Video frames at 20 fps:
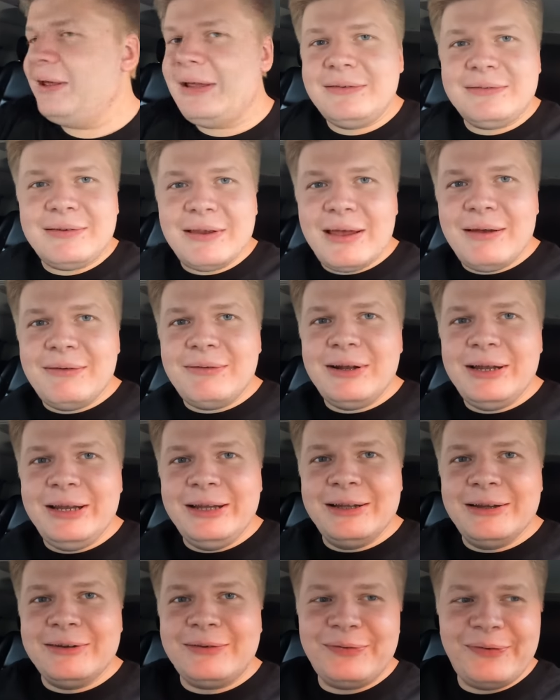It's
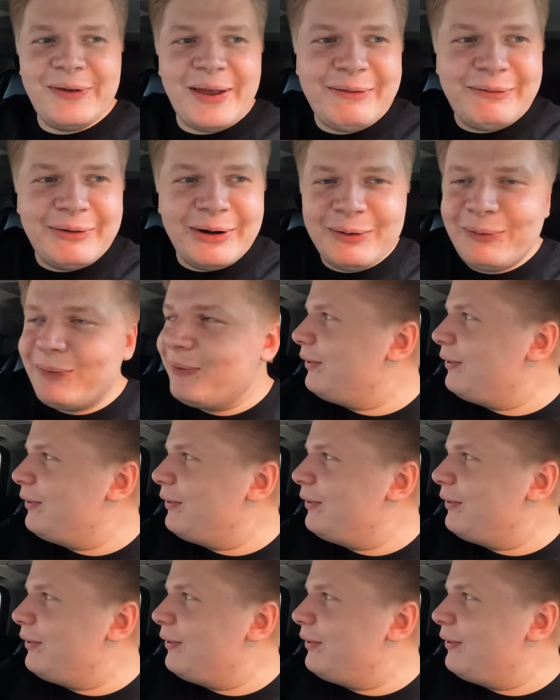Evelina's favorite